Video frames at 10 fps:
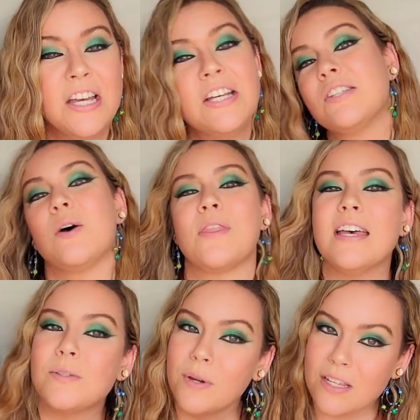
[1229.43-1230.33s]
So
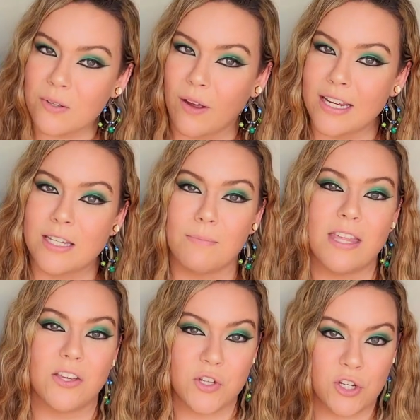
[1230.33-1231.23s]
this one is going to be
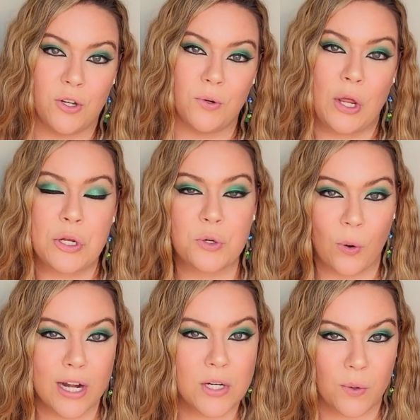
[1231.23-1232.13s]
the June
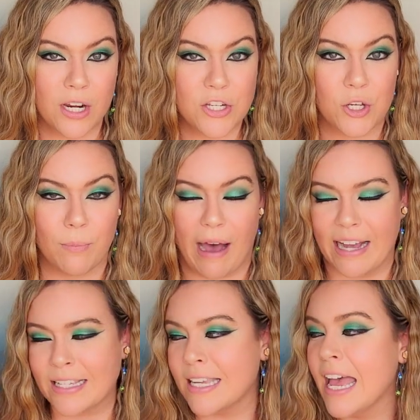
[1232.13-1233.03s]
2022
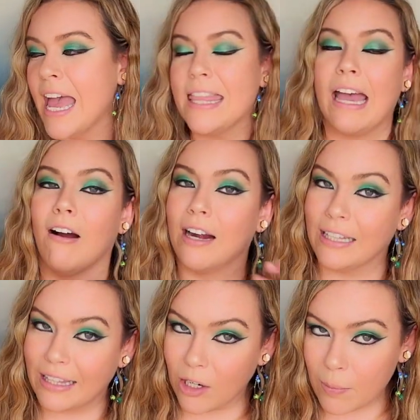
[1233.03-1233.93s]
box. They are a
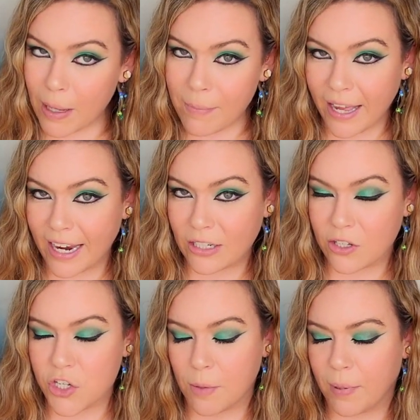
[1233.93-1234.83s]
little bit behind on
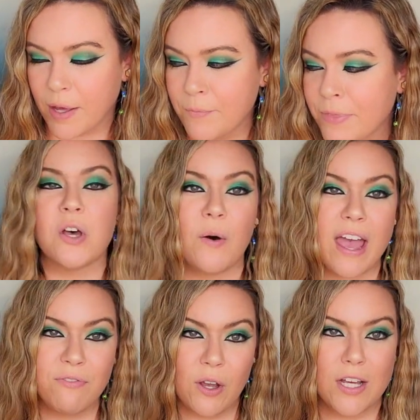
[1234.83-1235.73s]
shipping. So
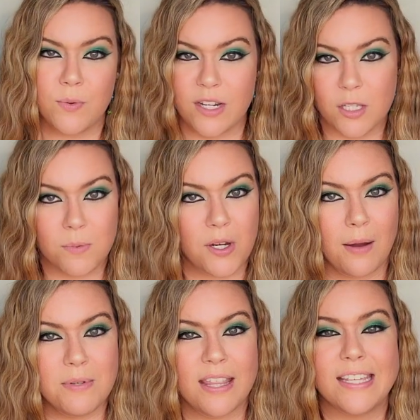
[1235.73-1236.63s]
if you guys want to subscribe
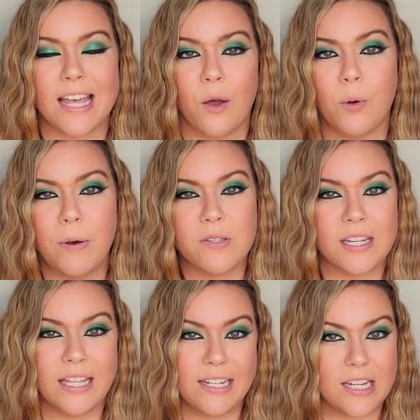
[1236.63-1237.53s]
to this, I will post a
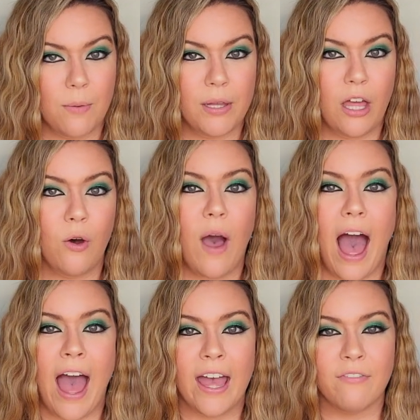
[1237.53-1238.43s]
link down below.
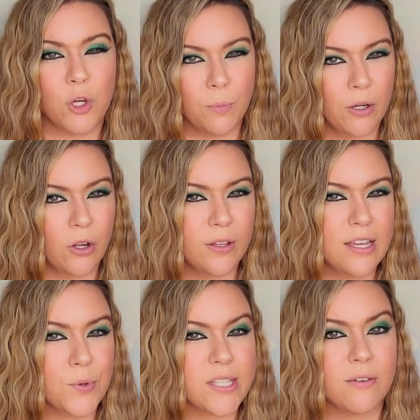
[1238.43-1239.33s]
I have a coupon code that
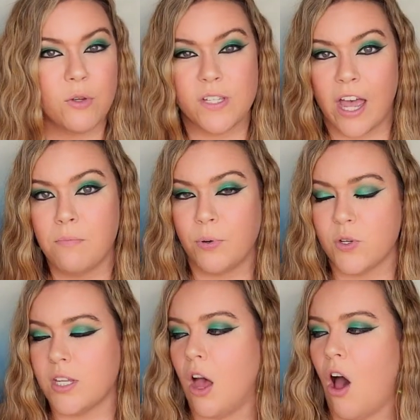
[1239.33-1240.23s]
will save you
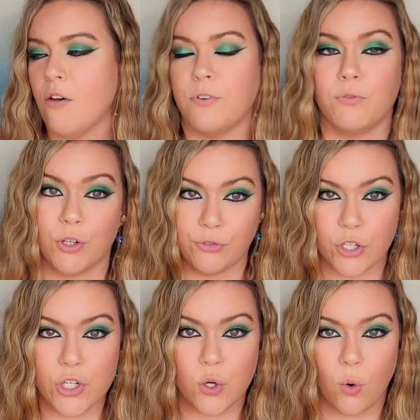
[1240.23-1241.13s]
10% off of your
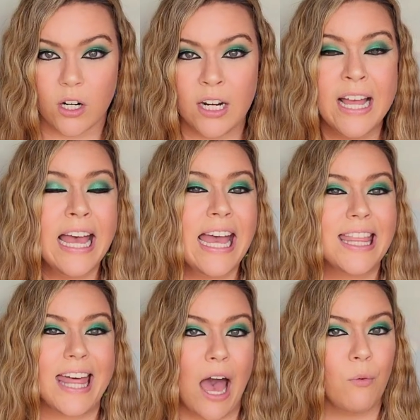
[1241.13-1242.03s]
first order.
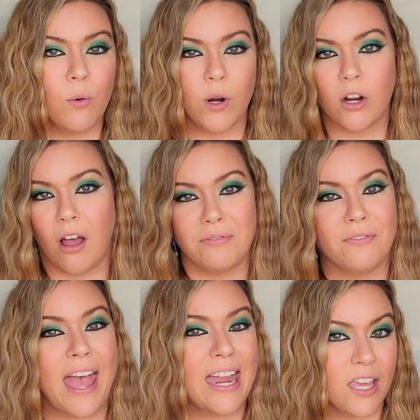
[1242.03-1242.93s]
That will work off of
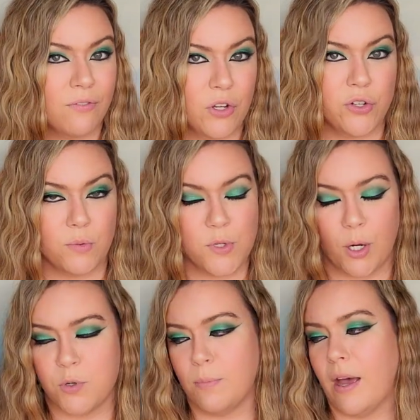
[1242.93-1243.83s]
any of their
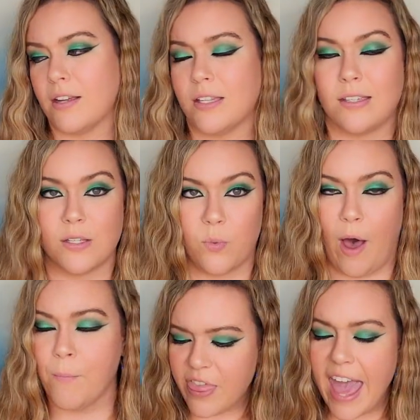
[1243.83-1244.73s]
subscription boxes as
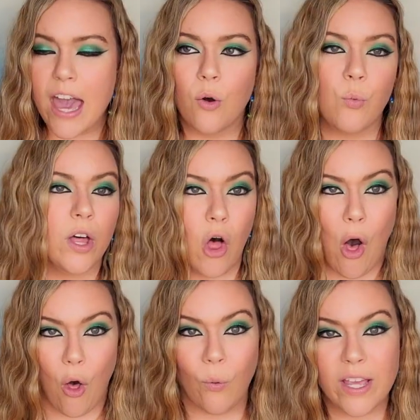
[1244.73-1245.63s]
well. They will
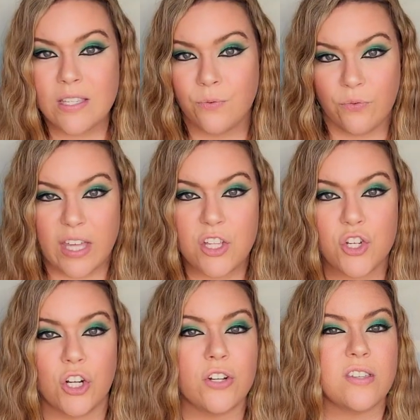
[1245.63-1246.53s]
always
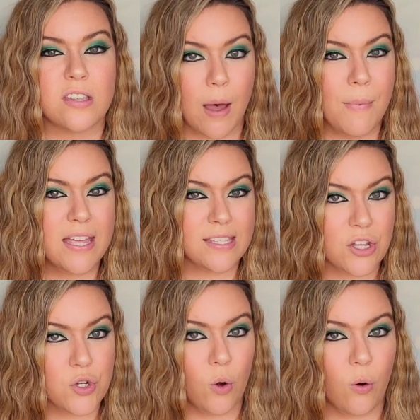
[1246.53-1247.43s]
feature some
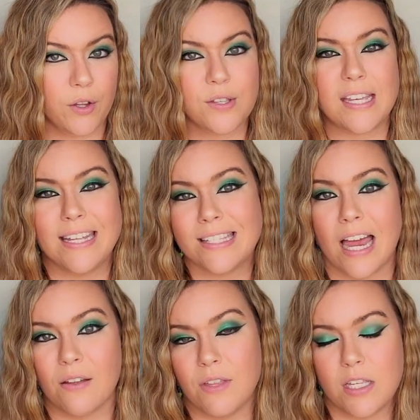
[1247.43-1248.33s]
essential oils inside
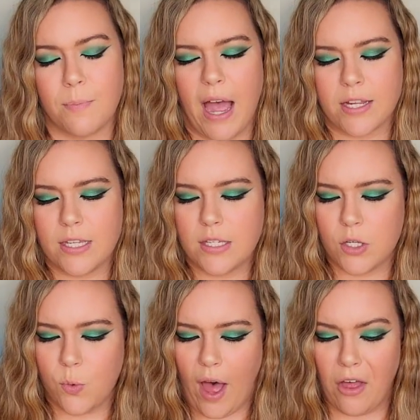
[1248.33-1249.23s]
of these boxes as
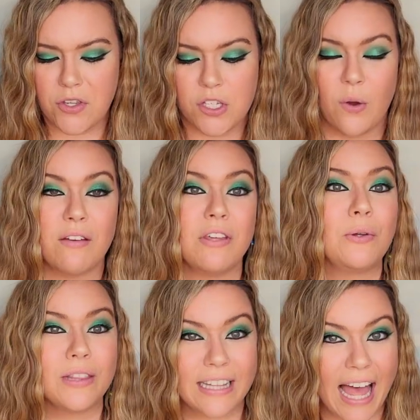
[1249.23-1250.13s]
well. So if you
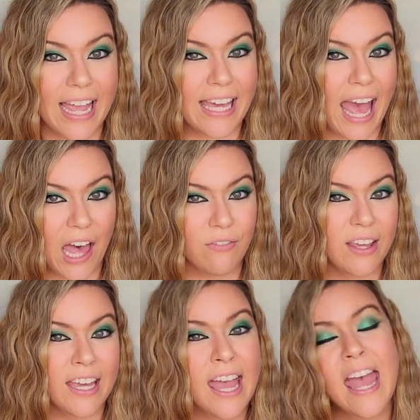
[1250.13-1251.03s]
like
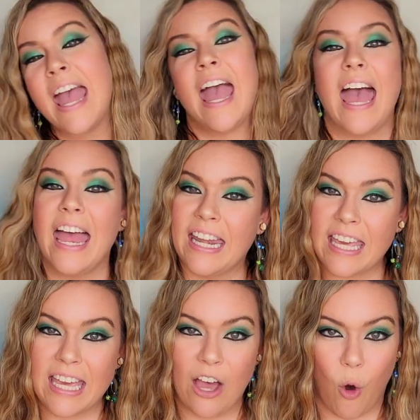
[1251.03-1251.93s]
having
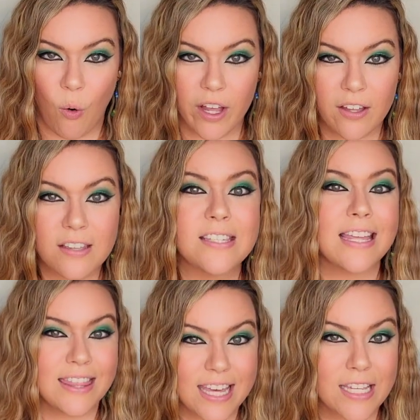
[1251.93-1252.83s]
any oils,
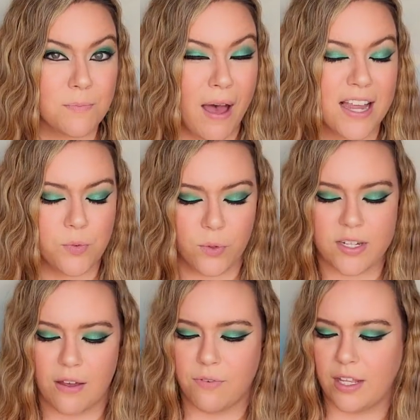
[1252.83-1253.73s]
this box will
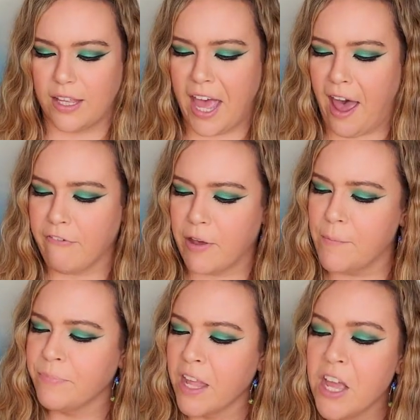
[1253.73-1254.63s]
definitely have it.
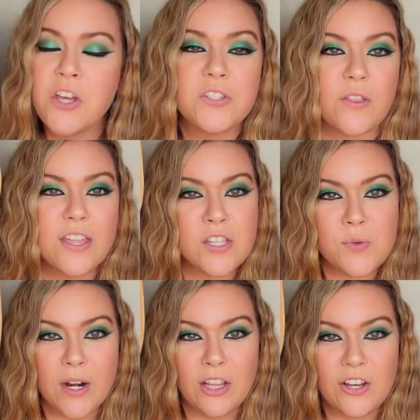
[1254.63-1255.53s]
So this is
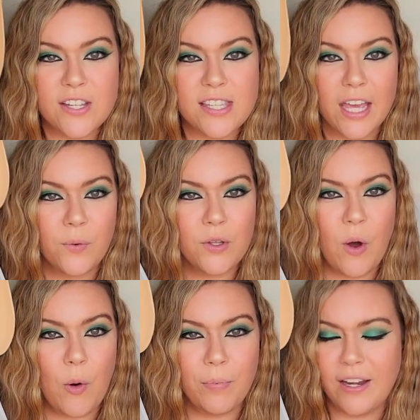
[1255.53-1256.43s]
what it looks like when you
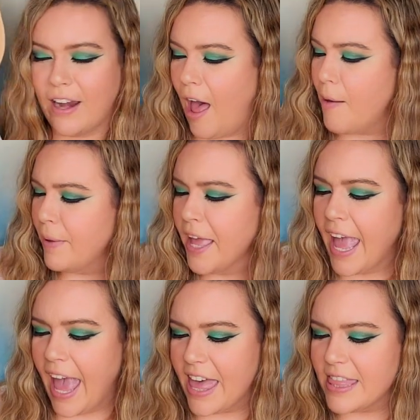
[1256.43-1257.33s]
open it up,
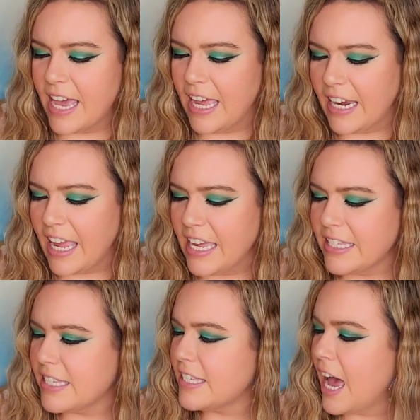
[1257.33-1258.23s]
and then
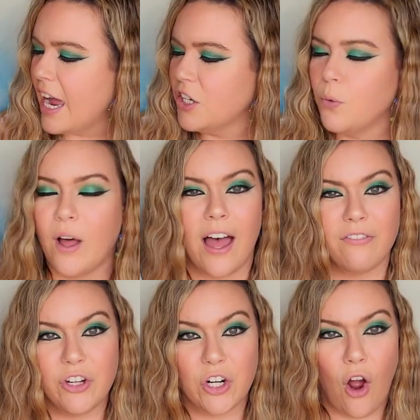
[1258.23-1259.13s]
inside you will have
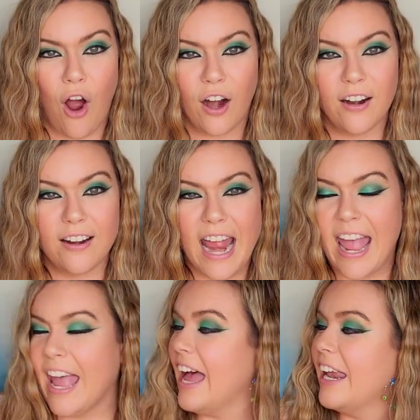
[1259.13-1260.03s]
your card,
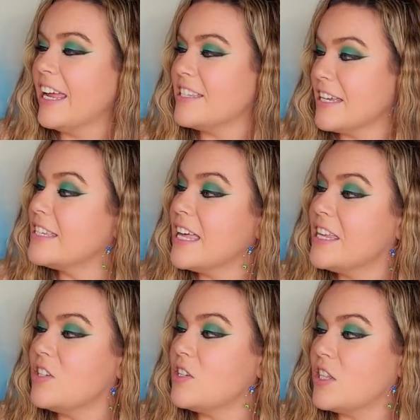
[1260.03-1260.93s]
and it does say
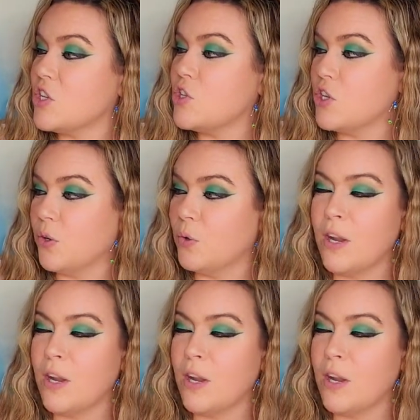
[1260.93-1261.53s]
this is the June